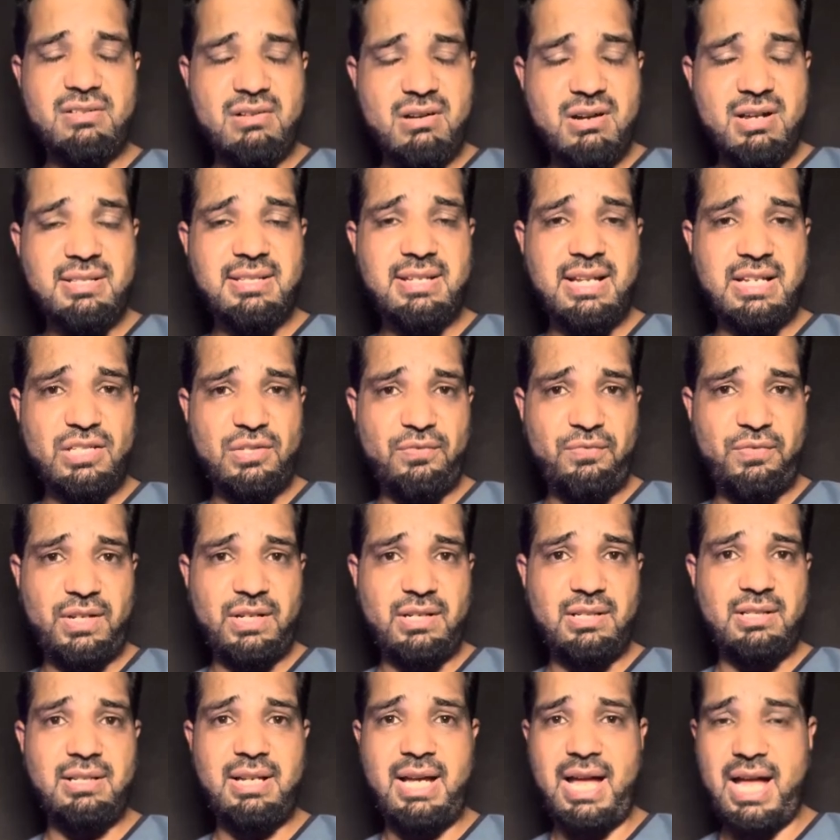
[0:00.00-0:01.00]

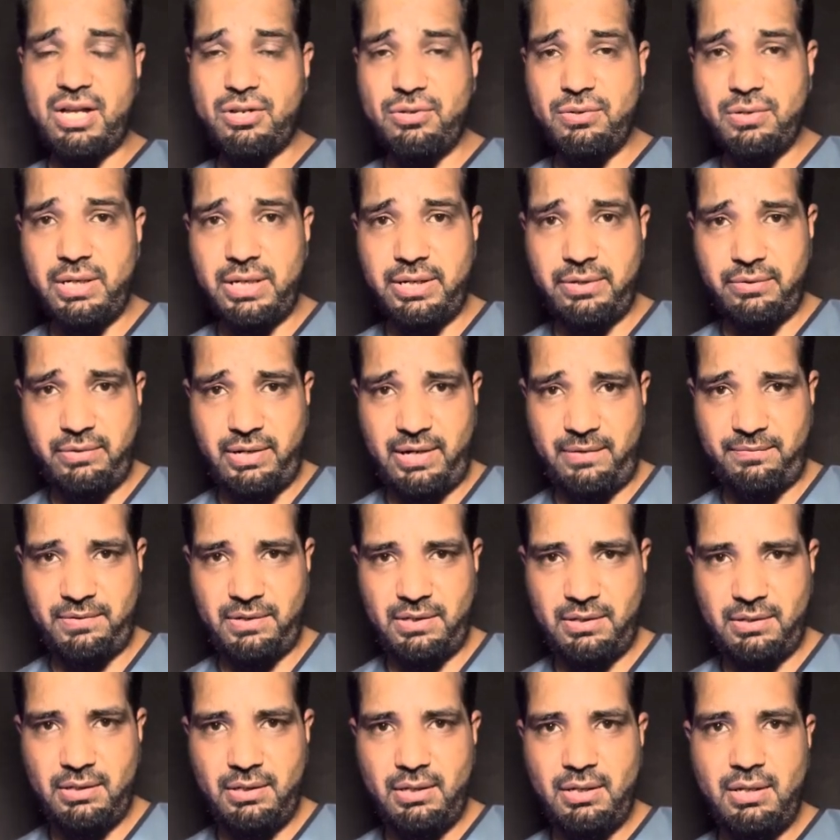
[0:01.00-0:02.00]
transesophageal
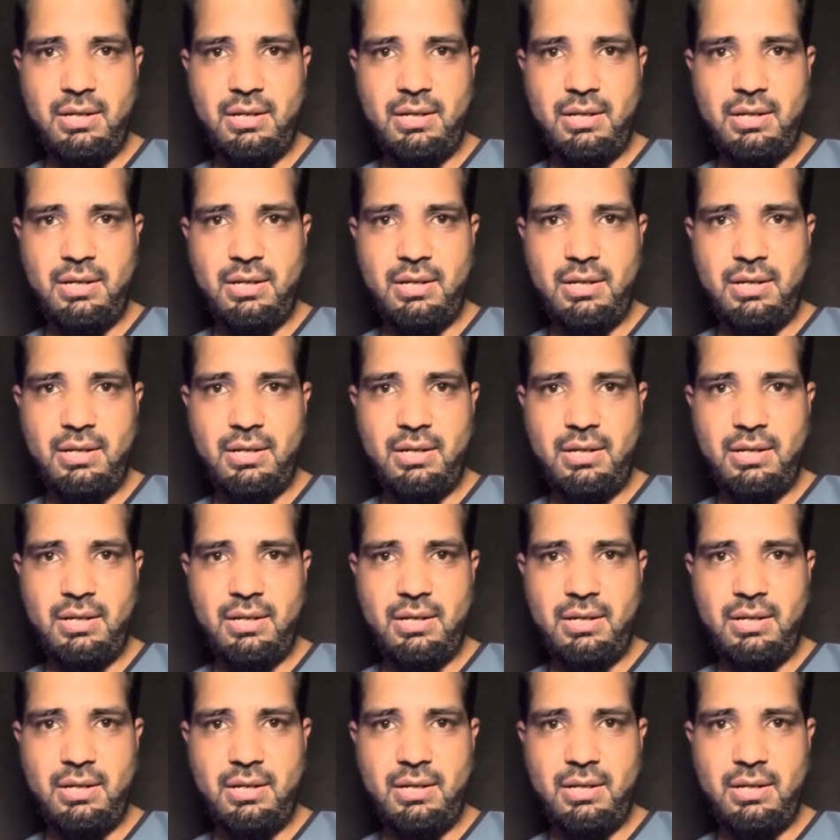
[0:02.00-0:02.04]
echocardiography.